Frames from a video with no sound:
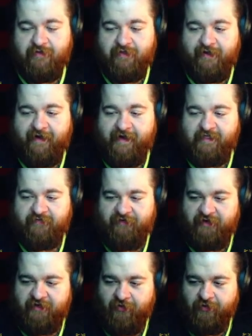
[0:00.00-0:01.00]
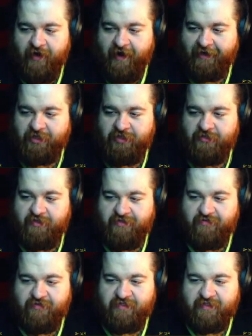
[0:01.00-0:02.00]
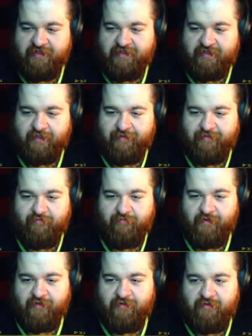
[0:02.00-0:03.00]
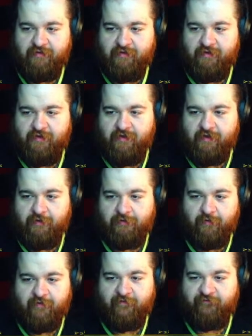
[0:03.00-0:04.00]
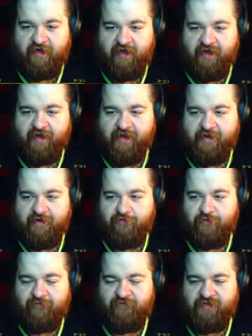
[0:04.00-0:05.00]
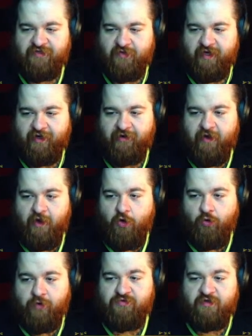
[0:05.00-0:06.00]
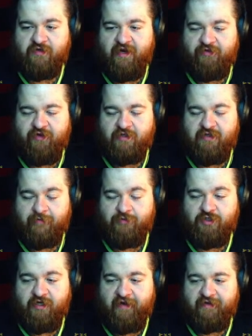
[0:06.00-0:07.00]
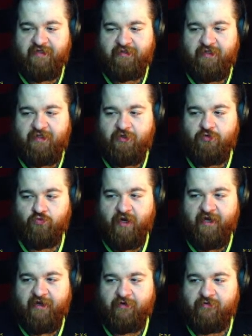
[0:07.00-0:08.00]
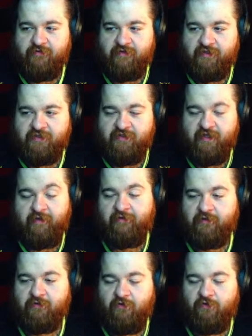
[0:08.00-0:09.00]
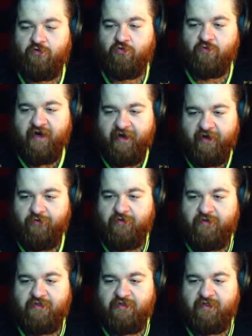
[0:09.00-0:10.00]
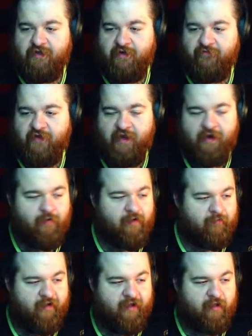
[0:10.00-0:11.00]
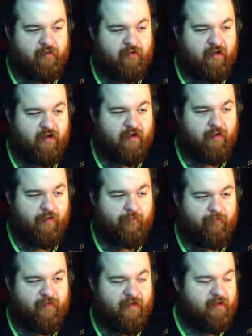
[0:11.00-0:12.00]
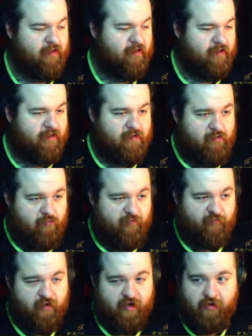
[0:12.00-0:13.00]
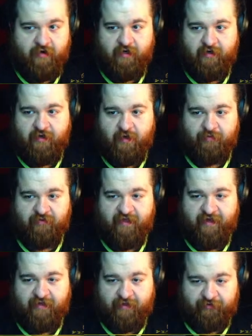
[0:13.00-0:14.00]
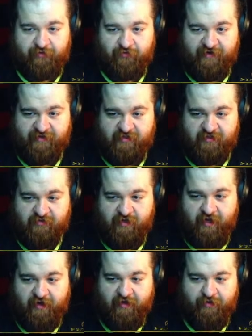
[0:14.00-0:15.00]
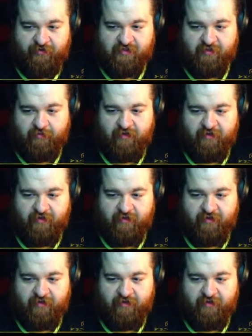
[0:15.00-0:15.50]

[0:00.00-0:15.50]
as of right now, we're actually using some glorified reference right now. What I'm doing right now, though, is I'm trying to get the ground, the literal ground of the area made, you know? Before I go ahead and apply, like, the rest of this, right, you know? Like, this is gonna be, like,